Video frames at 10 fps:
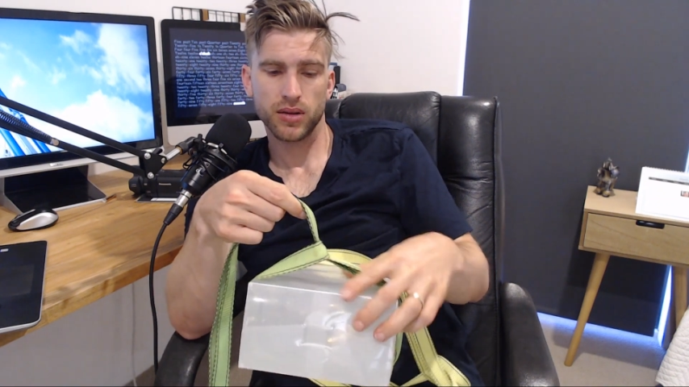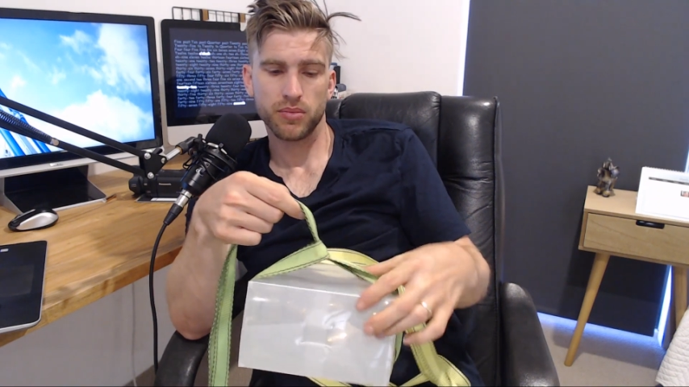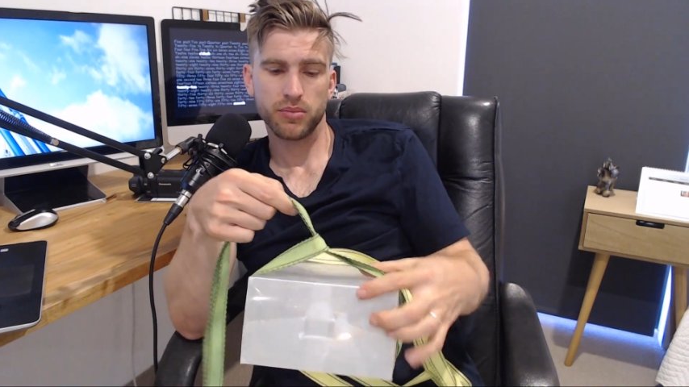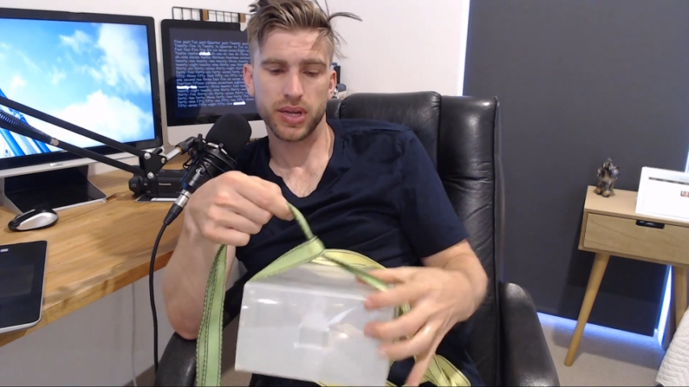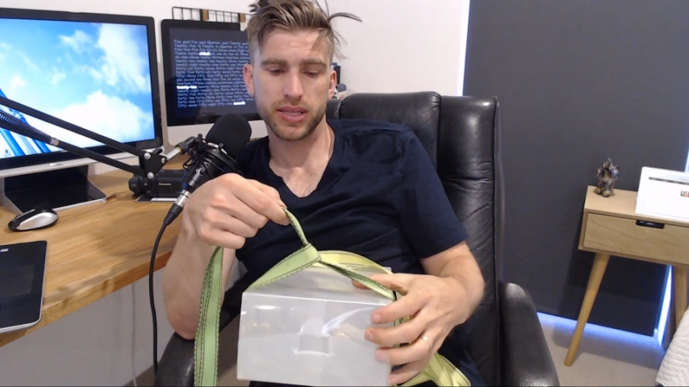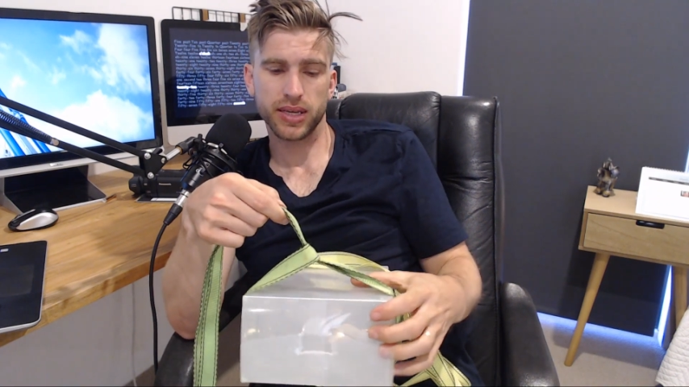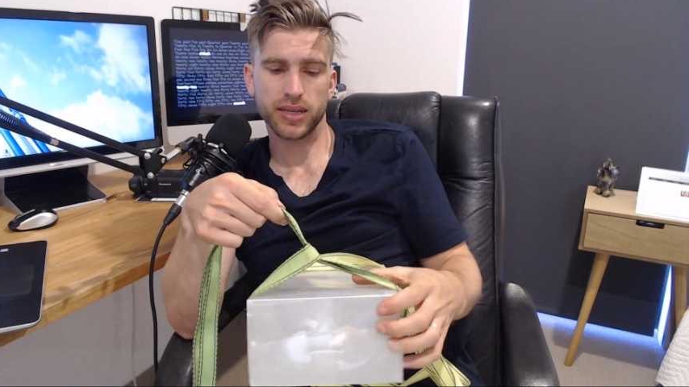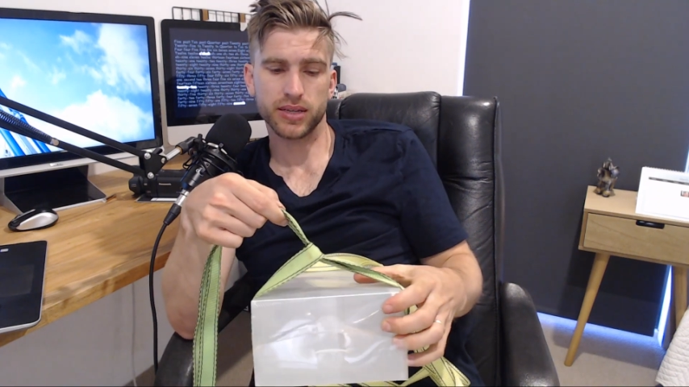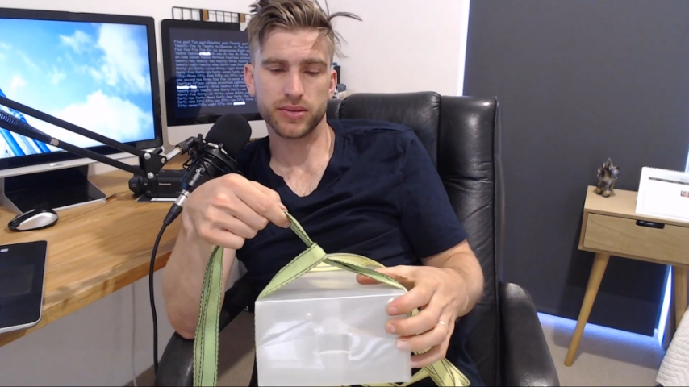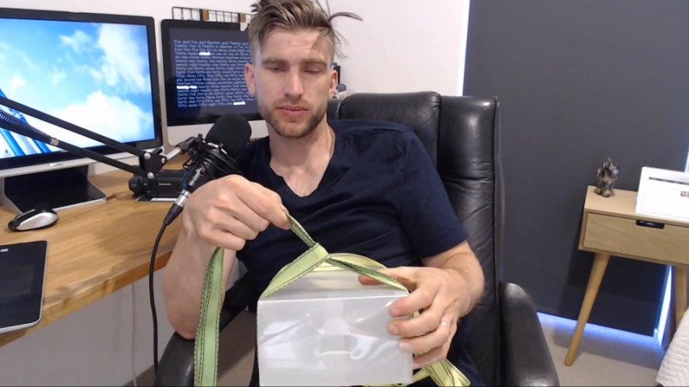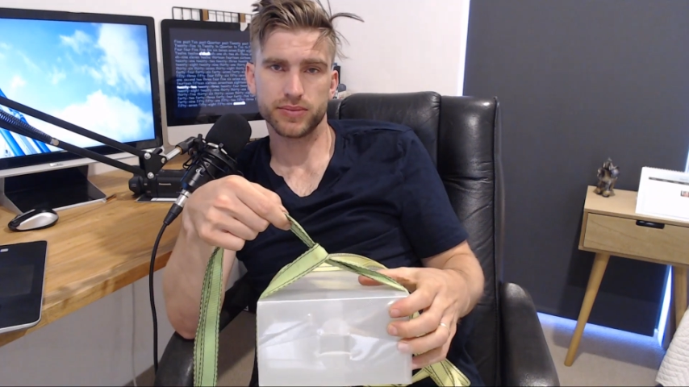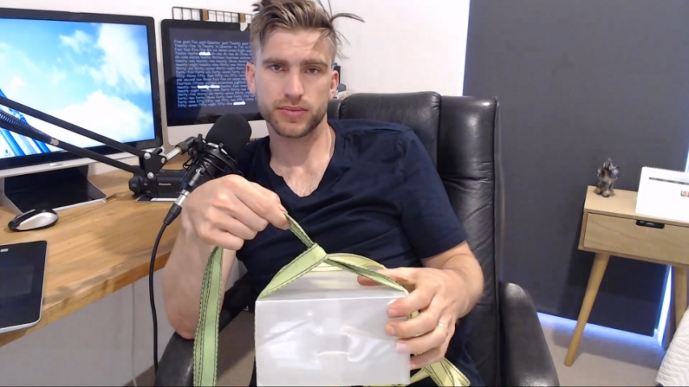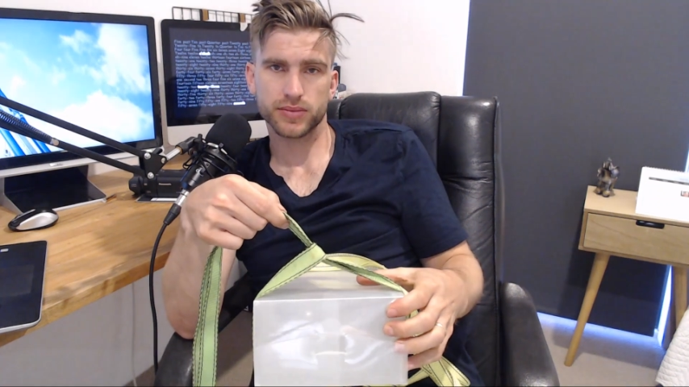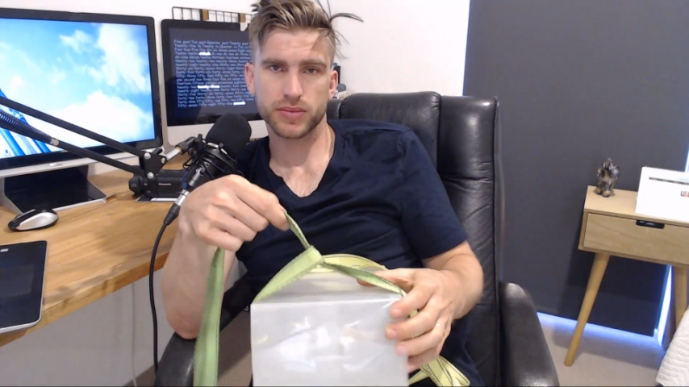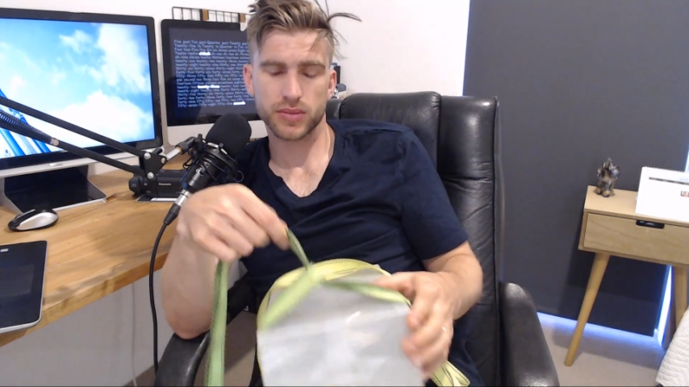But yeah,
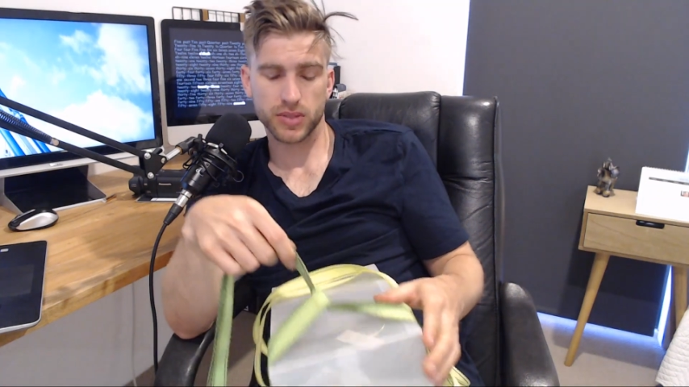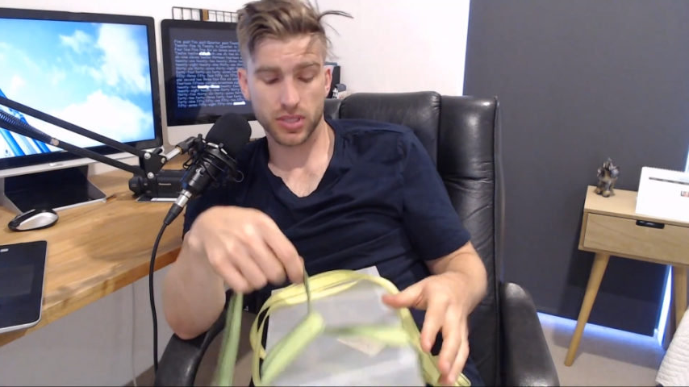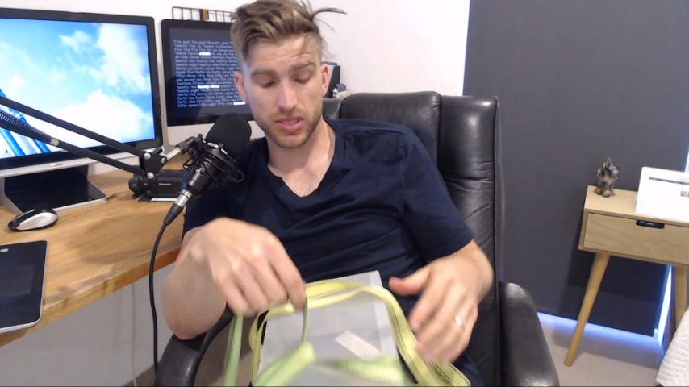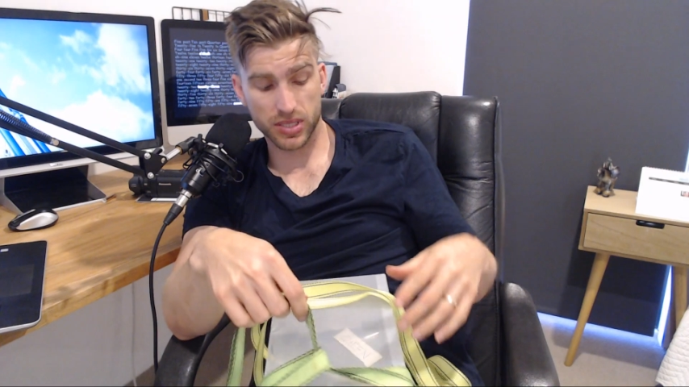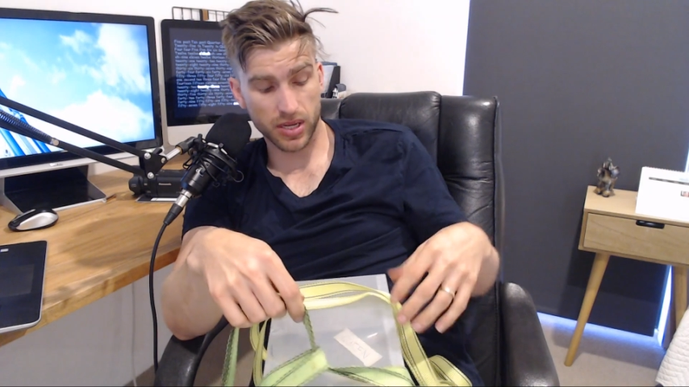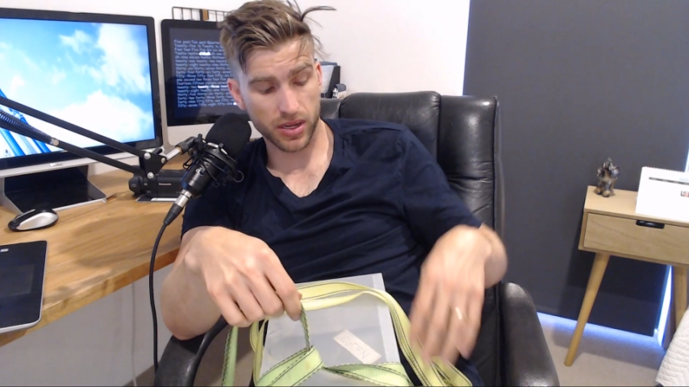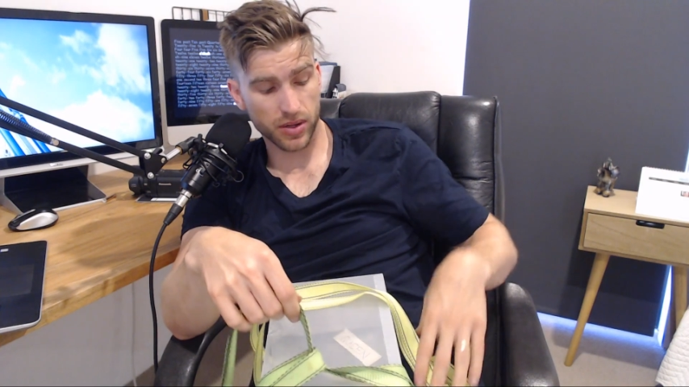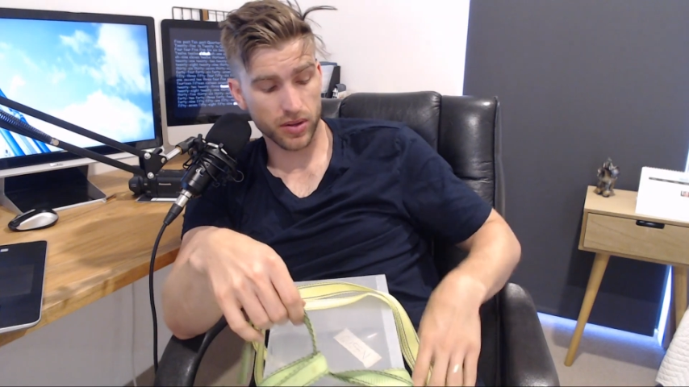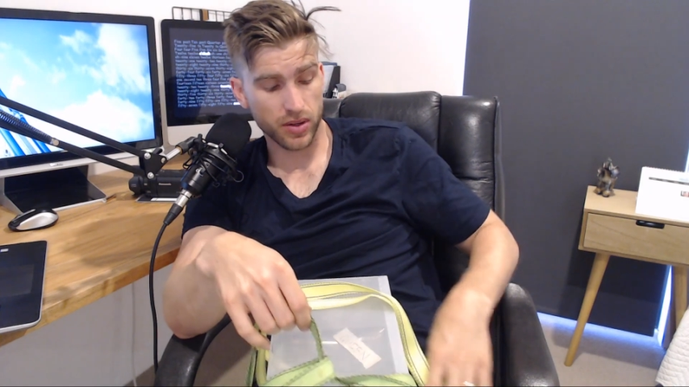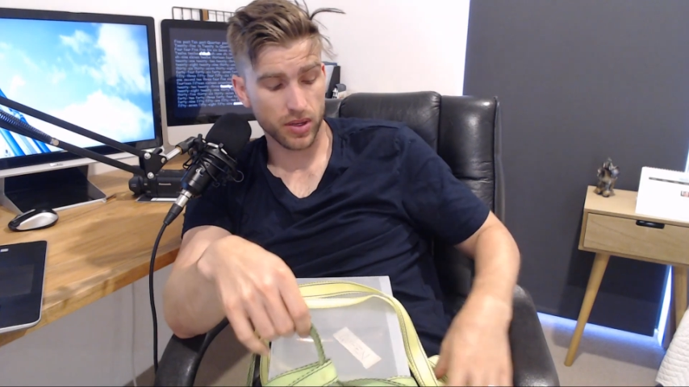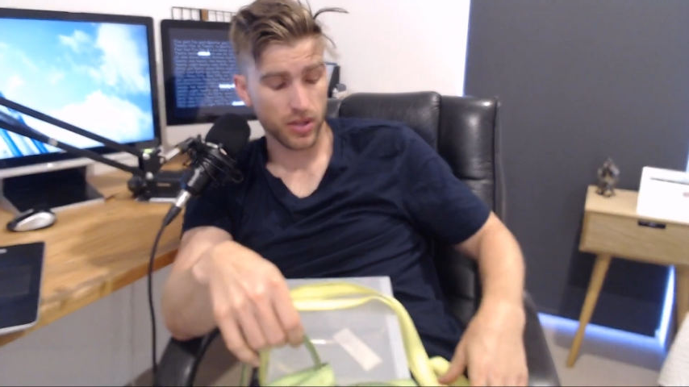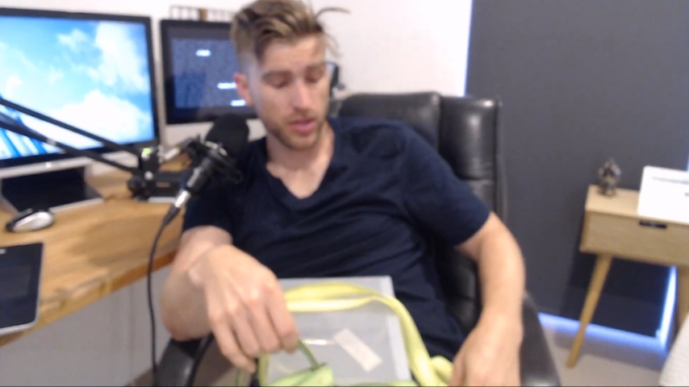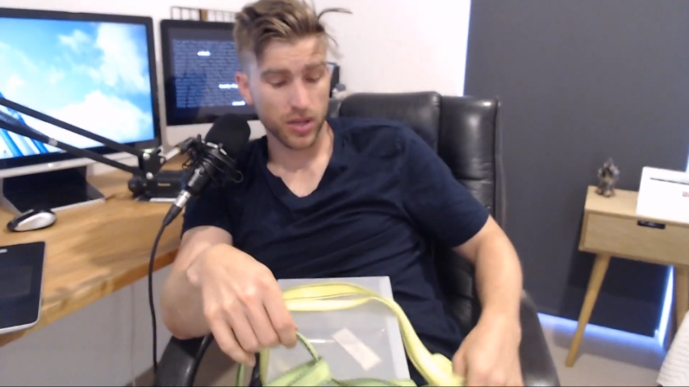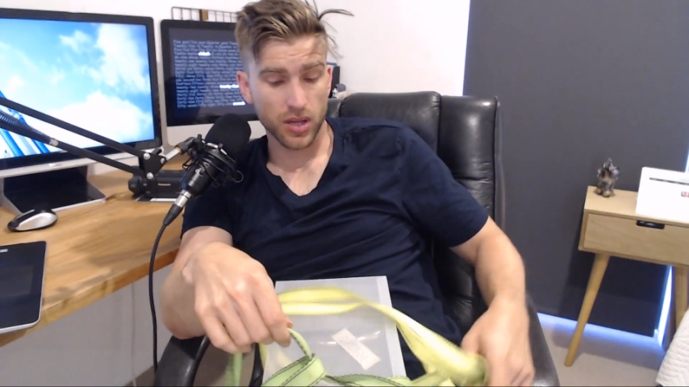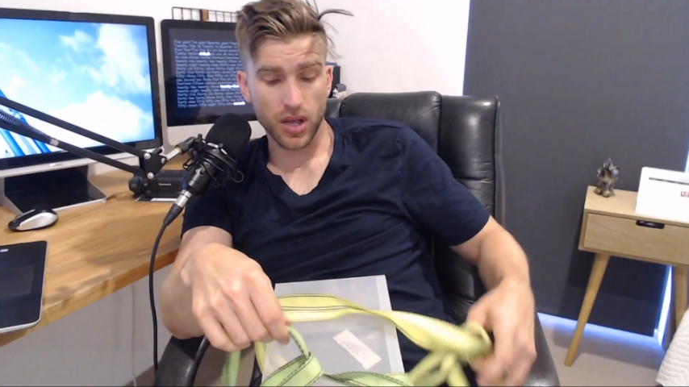so
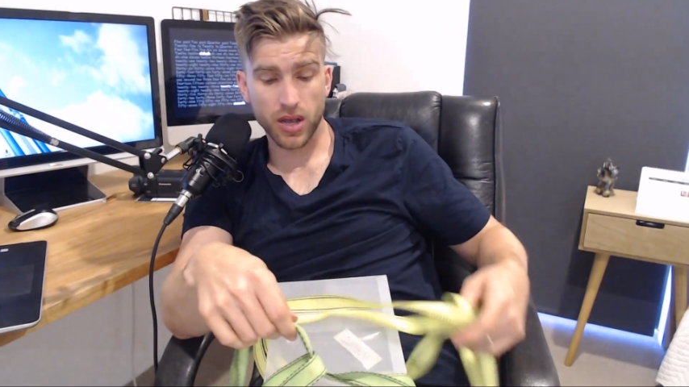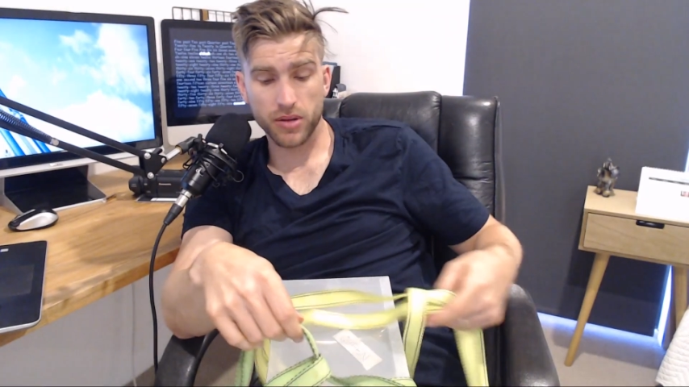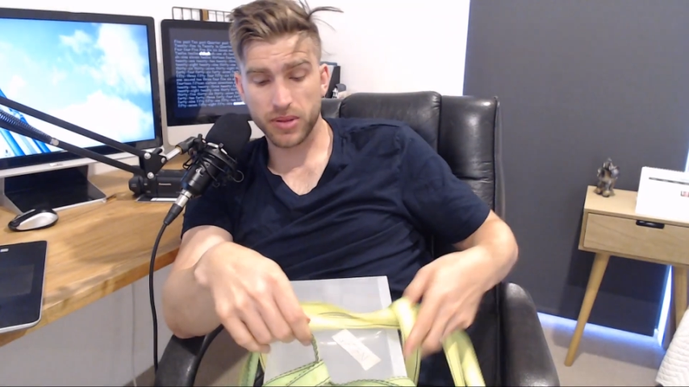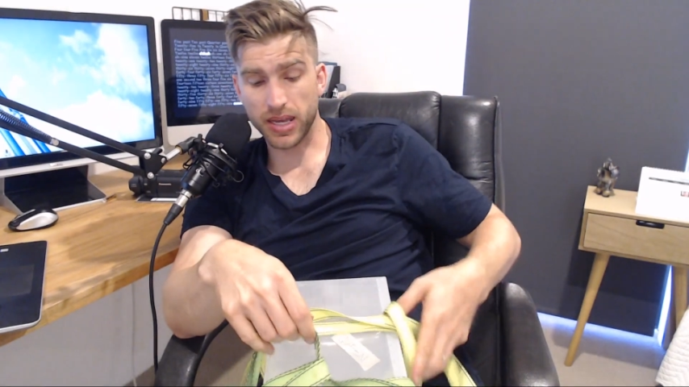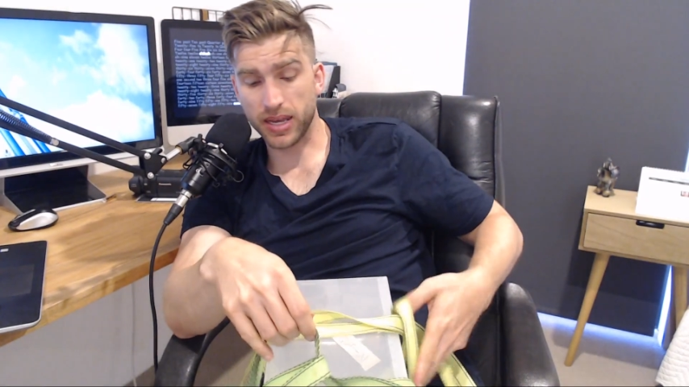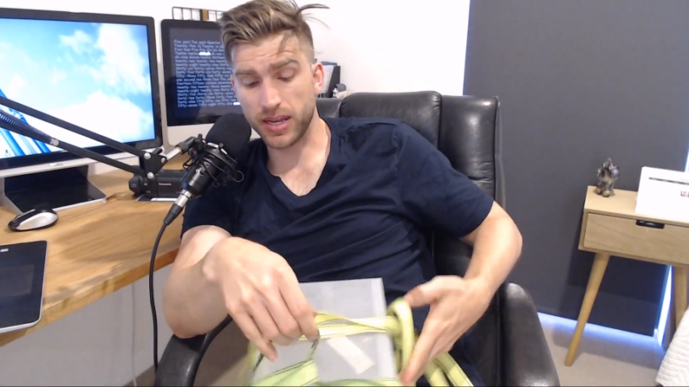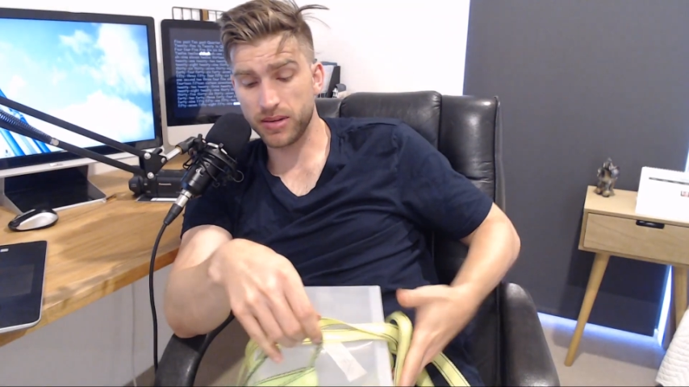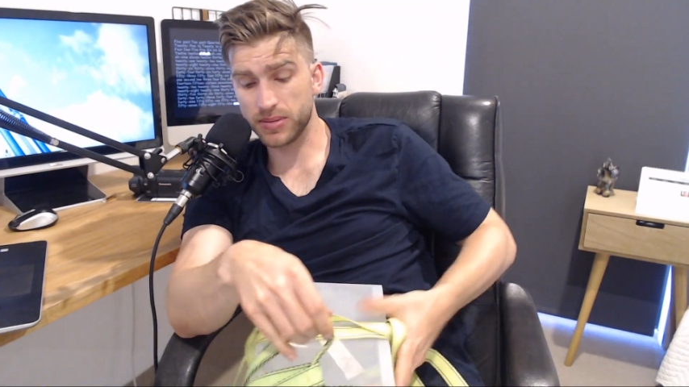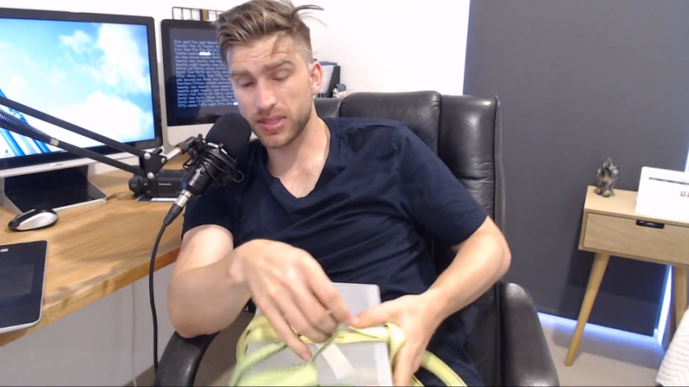I hope that helps.